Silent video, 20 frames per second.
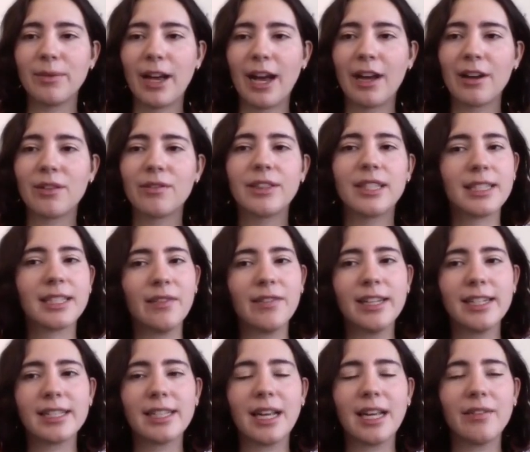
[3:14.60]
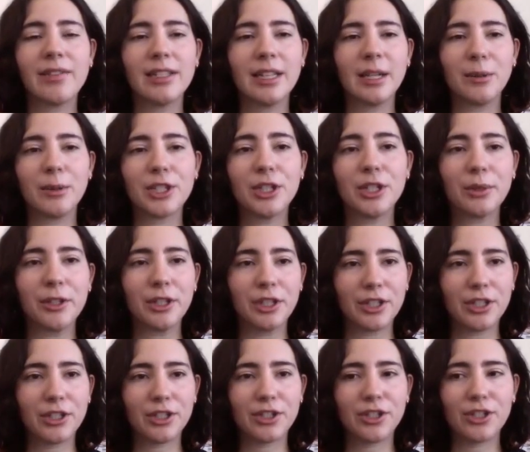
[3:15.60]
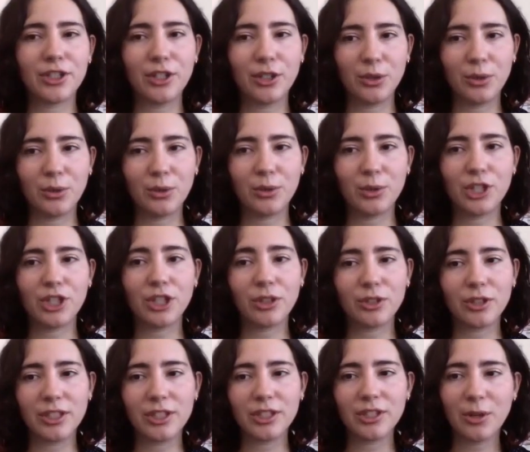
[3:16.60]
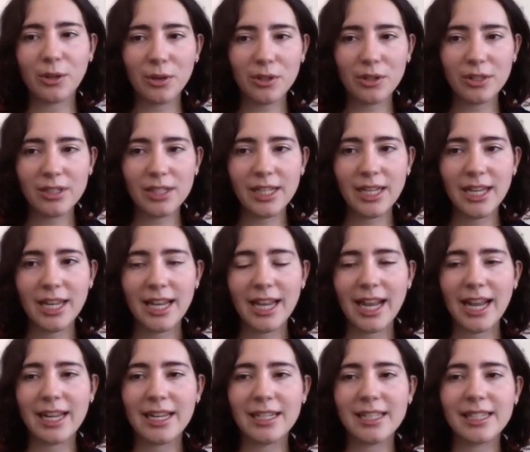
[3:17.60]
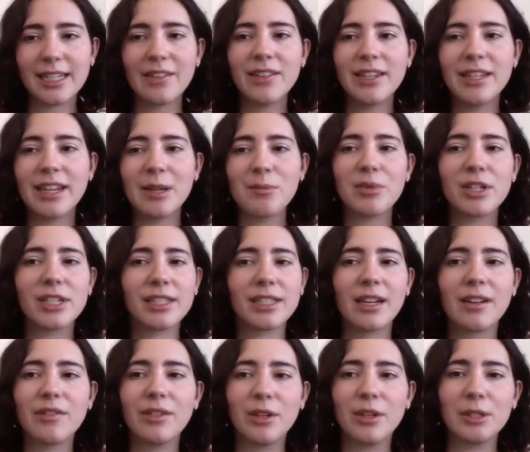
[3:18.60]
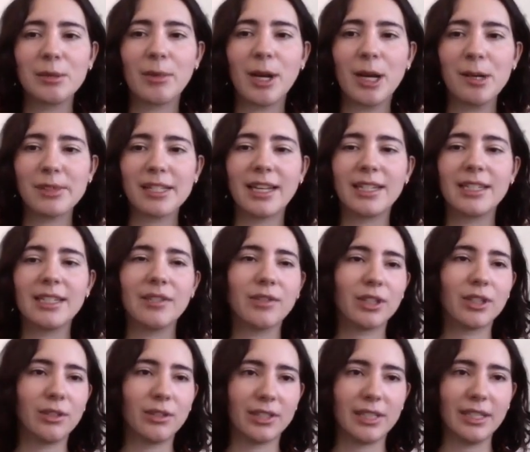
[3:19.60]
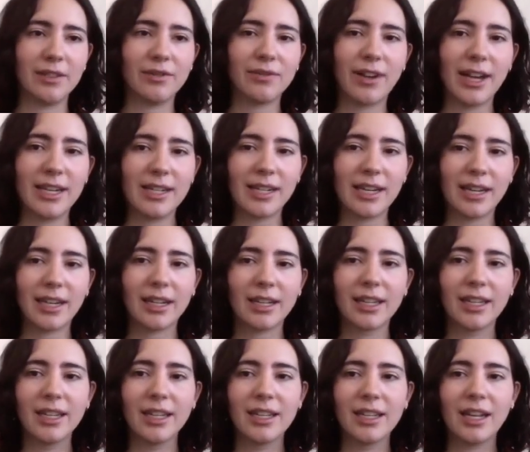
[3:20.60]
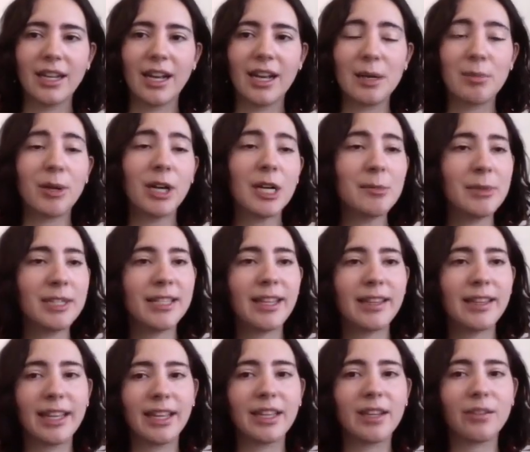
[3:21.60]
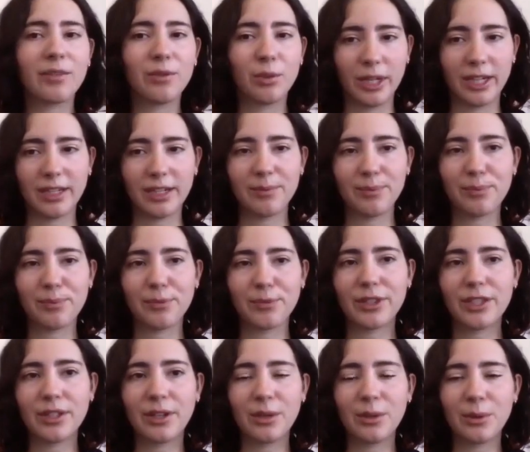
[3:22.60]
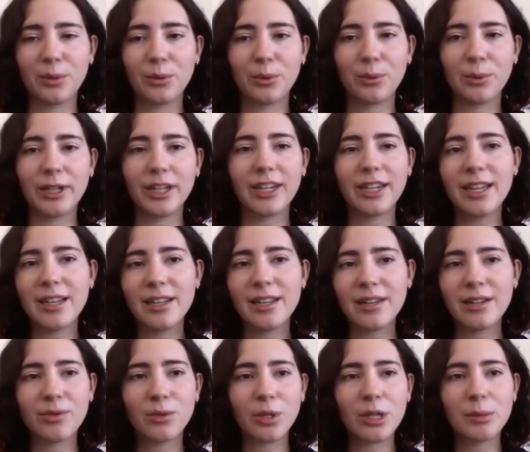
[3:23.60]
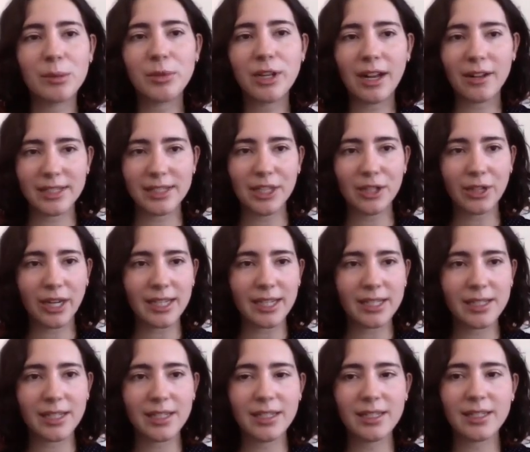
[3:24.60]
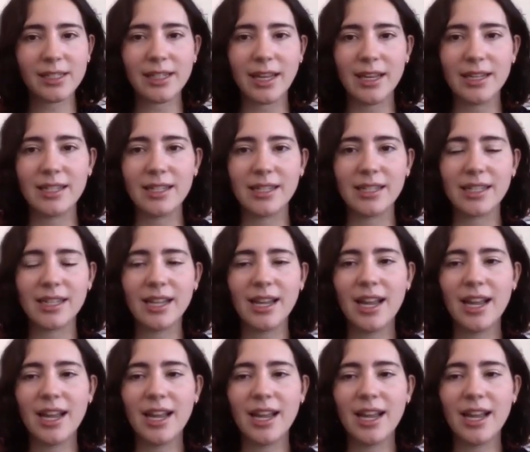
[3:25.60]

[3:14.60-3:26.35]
out of the 77, there were 202 children total, and 79% of those moms had difficulty finding an apartment that they could afford. So we are in an affordable housing crisis, and